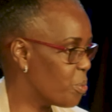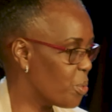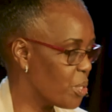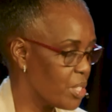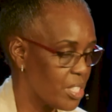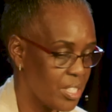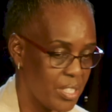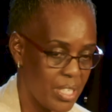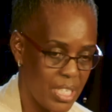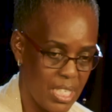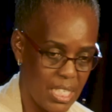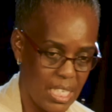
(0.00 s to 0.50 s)
who was
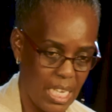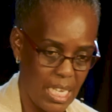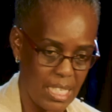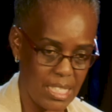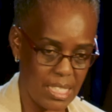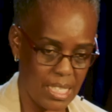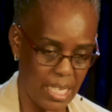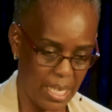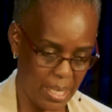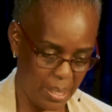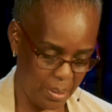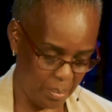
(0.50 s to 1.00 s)
3
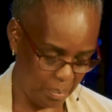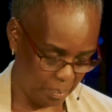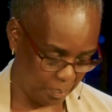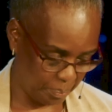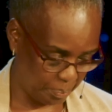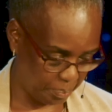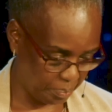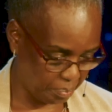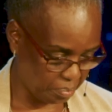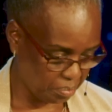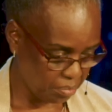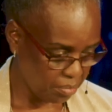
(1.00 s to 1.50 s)
years then.
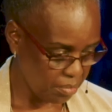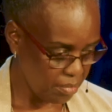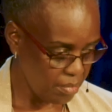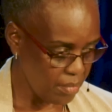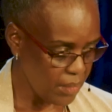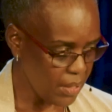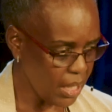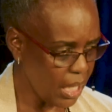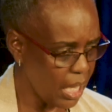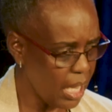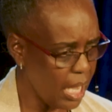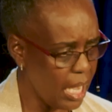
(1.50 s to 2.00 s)

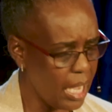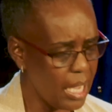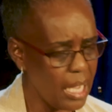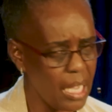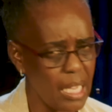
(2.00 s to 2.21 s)
I